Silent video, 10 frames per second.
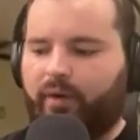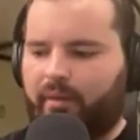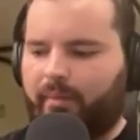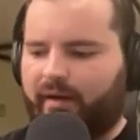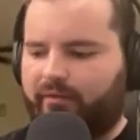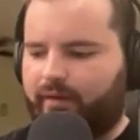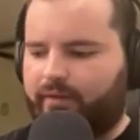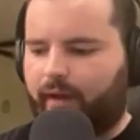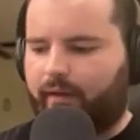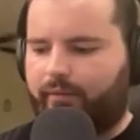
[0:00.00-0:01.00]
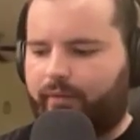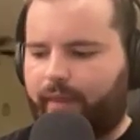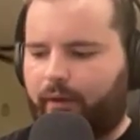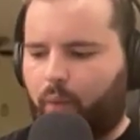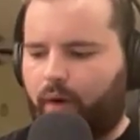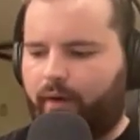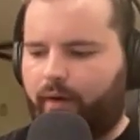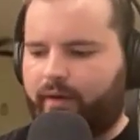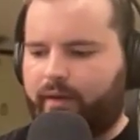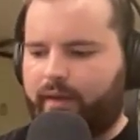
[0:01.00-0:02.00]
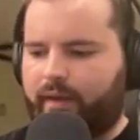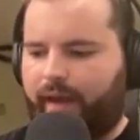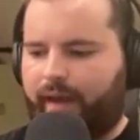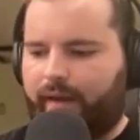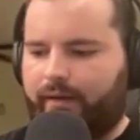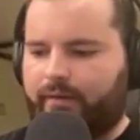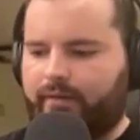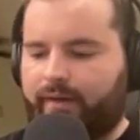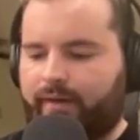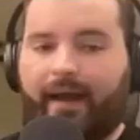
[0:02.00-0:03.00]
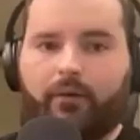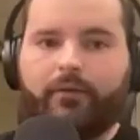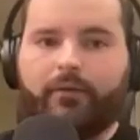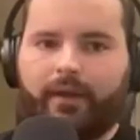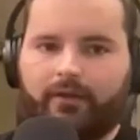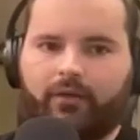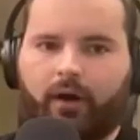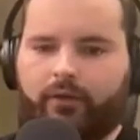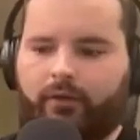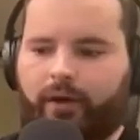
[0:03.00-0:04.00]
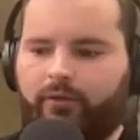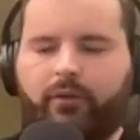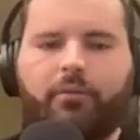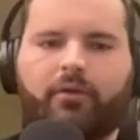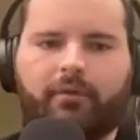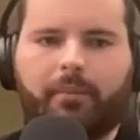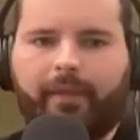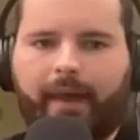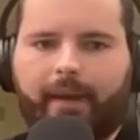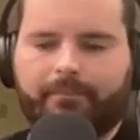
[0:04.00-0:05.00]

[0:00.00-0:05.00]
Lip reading: benefits of their work. And now it is our duty to improve upon that.